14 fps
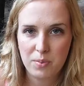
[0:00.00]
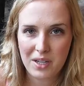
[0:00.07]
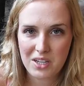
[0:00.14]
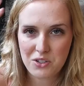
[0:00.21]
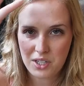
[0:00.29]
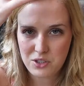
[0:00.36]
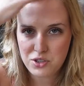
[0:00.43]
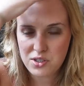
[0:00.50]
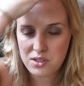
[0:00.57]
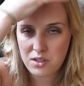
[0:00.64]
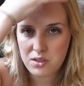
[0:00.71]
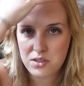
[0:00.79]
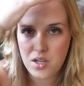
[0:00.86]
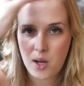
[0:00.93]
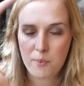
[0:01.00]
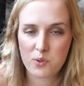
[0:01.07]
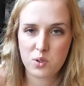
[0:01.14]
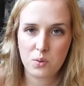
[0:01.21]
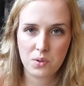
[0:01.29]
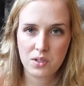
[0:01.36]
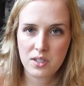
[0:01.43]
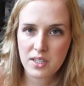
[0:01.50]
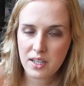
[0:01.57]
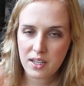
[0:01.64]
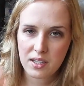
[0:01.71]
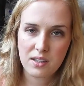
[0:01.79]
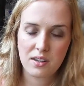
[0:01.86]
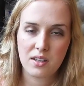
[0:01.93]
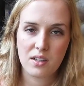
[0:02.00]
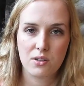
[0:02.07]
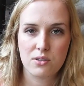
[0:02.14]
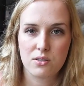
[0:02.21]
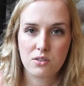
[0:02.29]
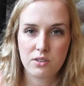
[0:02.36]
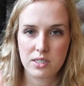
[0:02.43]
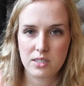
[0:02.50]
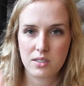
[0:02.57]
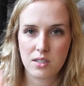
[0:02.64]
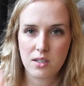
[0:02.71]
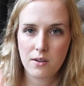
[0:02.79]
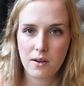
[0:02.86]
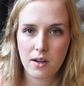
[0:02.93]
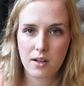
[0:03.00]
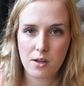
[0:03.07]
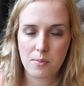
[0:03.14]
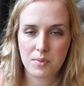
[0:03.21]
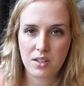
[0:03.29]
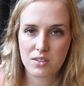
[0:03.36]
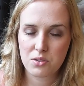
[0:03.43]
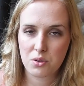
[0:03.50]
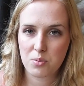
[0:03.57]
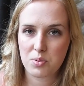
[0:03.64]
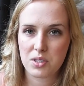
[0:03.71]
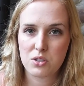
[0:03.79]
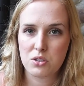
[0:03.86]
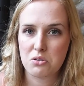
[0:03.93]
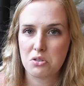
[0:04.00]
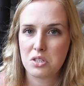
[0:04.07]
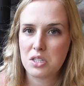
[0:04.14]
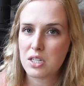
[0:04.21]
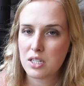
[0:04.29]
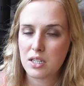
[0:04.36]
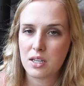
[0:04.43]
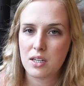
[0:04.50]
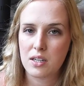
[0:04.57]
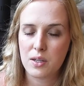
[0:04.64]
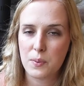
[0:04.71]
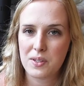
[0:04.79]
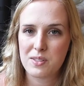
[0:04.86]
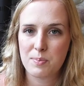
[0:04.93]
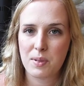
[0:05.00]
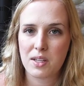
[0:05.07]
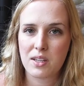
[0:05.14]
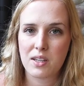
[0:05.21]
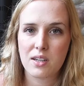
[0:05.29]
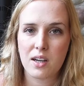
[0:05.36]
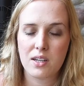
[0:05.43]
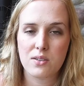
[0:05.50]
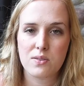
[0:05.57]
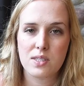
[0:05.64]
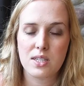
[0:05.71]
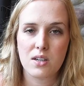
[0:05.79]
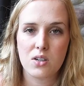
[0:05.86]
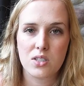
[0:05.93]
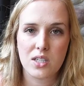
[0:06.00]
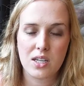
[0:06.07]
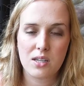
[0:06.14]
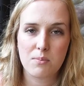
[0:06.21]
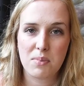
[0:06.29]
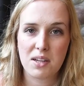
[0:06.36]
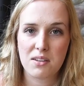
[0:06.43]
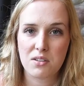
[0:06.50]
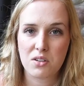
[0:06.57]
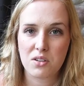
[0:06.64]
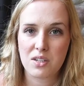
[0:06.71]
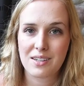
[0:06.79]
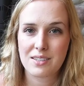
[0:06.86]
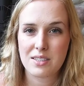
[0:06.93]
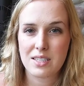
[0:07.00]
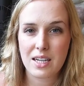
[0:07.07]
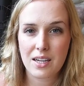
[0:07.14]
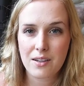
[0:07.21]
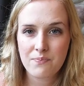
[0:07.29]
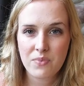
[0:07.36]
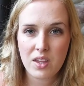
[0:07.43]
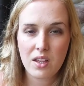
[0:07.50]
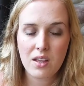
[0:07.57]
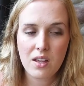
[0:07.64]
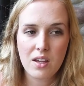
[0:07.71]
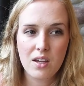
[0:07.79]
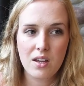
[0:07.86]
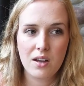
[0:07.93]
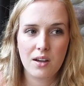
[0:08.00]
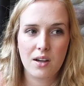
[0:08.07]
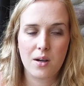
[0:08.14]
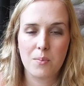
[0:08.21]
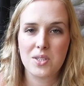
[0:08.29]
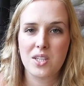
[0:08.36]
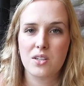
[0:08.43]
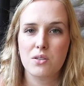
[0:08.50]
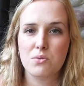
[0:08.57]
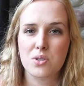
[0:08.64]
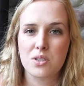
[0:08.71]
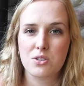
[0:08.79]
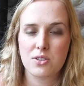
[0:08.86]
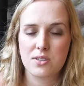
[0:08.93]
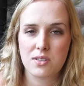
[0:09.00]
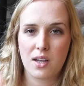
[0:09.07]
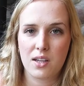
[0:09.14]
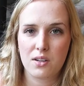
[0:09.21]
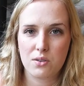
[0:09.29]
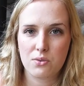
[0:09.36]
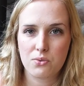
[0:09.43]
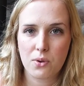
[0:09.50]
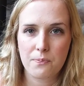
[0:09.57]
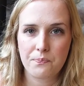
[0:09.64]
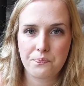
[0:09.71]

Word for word: bed, like just on the top so it wouldn't get anything else greasy. Um, that's the only place she really needed it anyways. But I let it kind of sit all night and bathed her the next day. Um, but that'll really just kind of